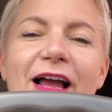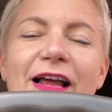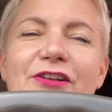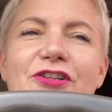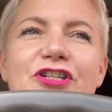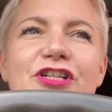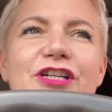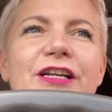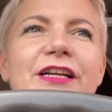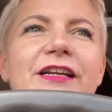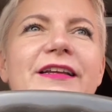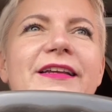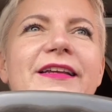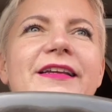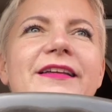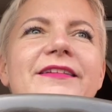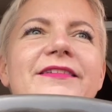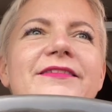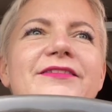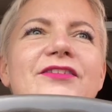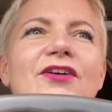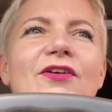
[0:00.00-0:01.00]
and
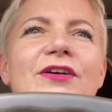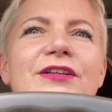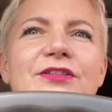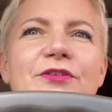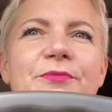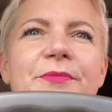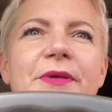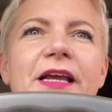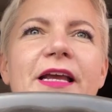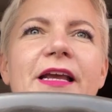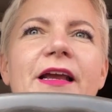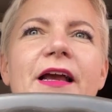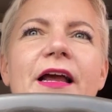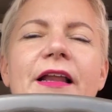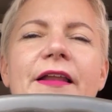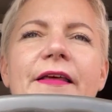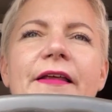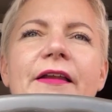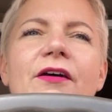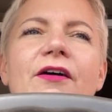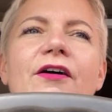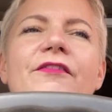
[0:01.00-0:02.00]
she dies on me, and
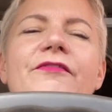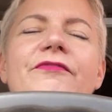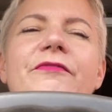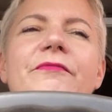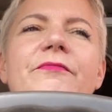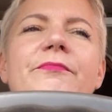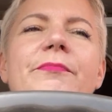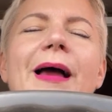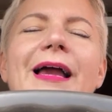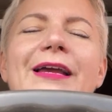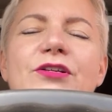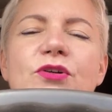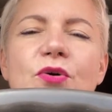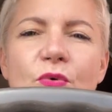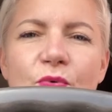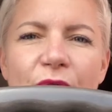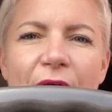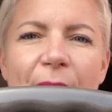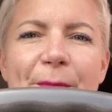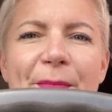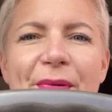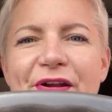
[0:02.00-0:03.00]
then I've paid
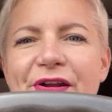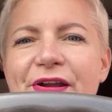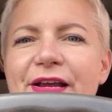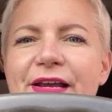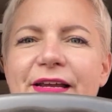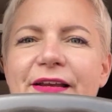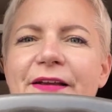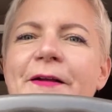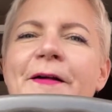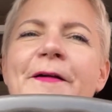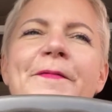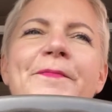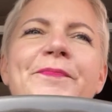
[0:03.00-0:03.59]
all that money